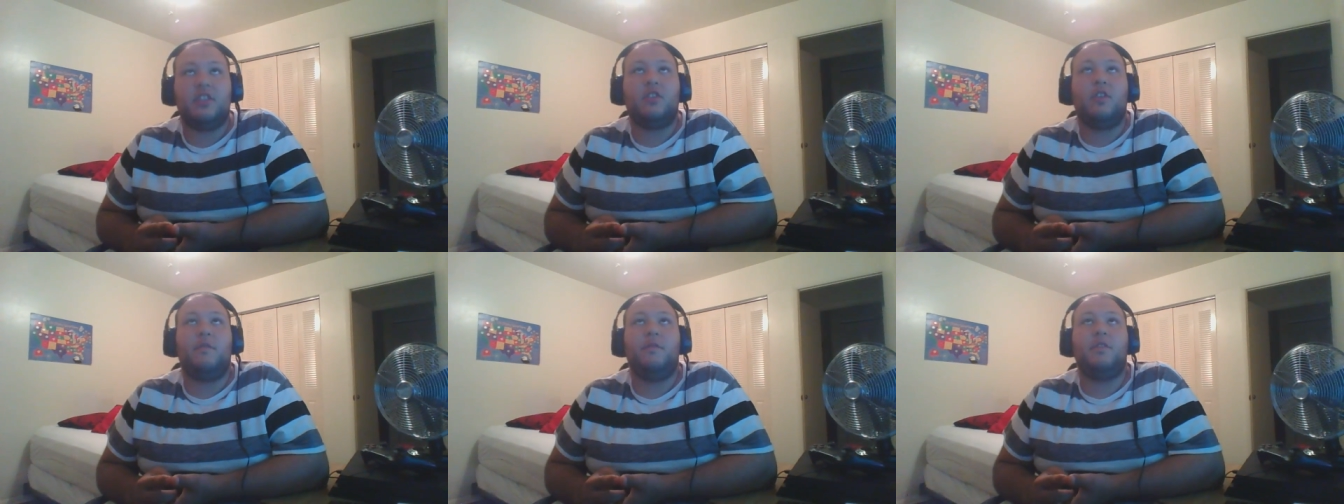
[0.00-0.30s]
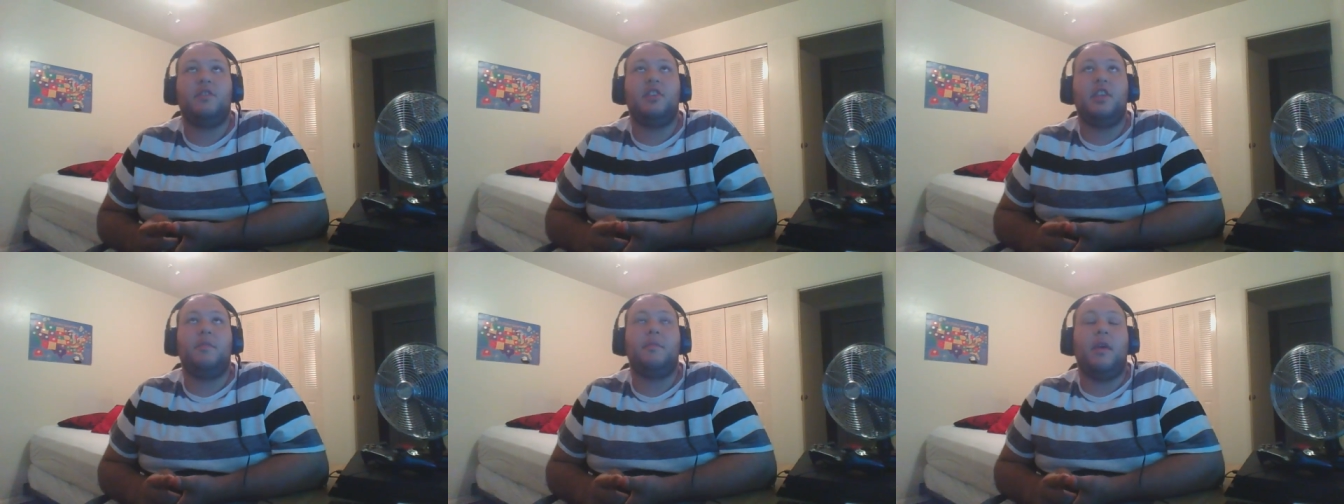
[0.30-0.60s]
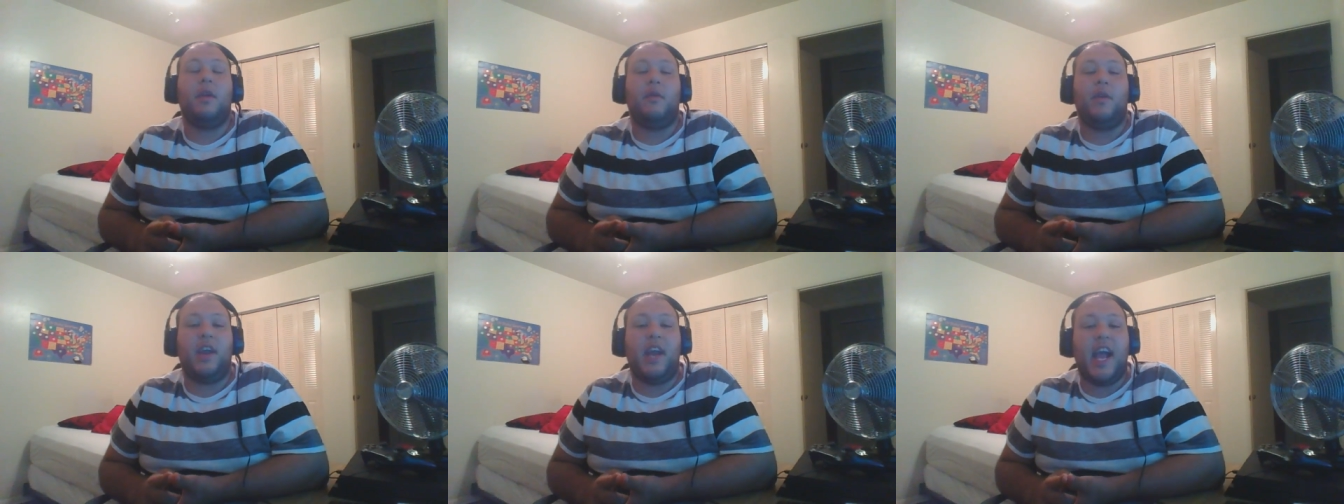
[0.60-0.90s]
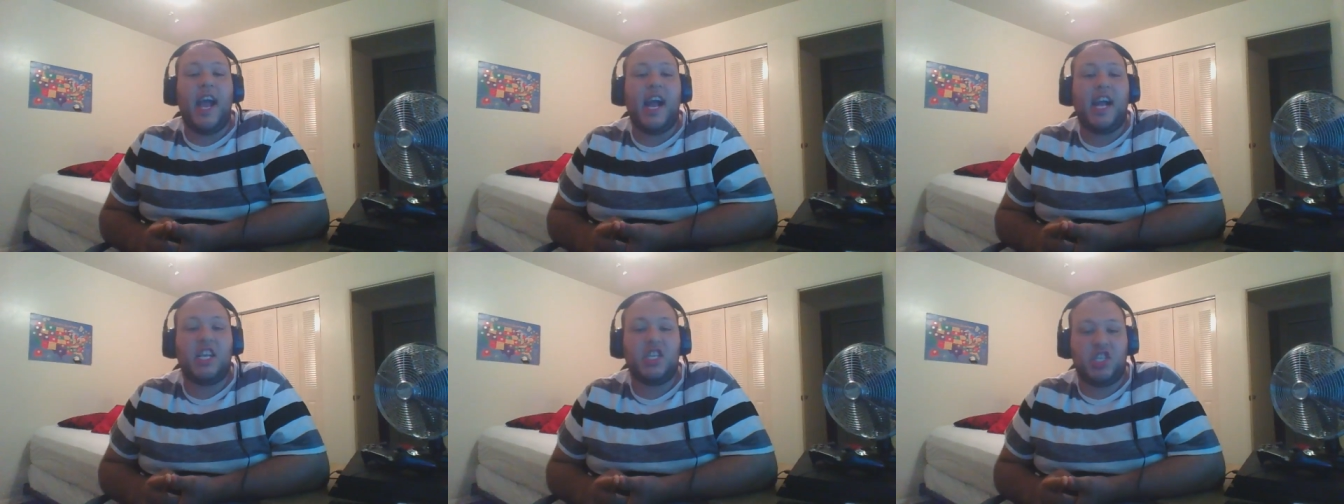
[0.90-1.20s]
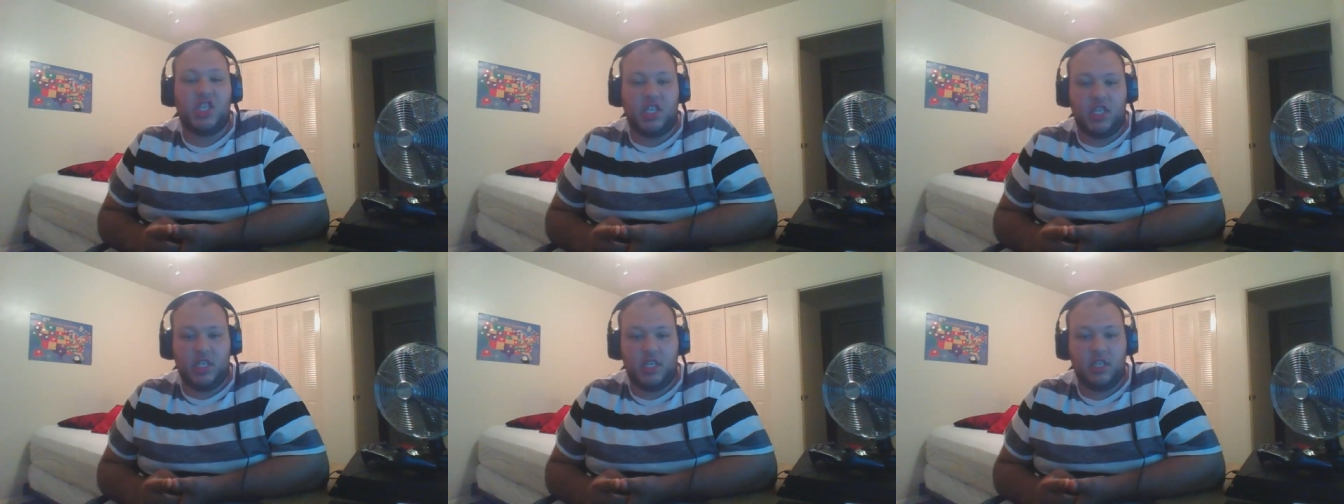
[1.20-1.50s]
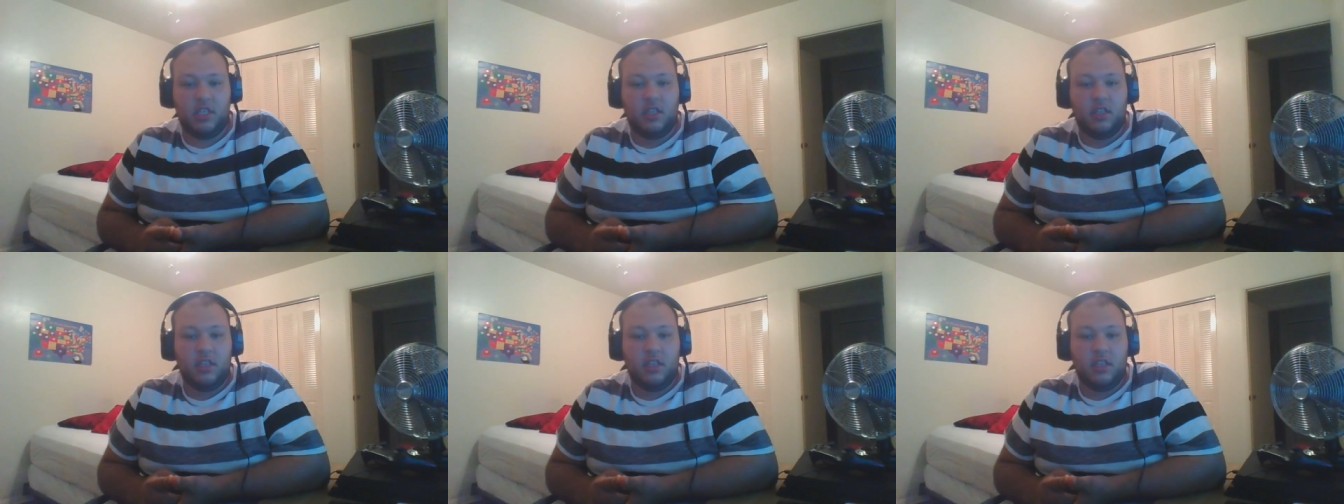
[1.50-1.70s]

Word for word: So if you've seen my reaction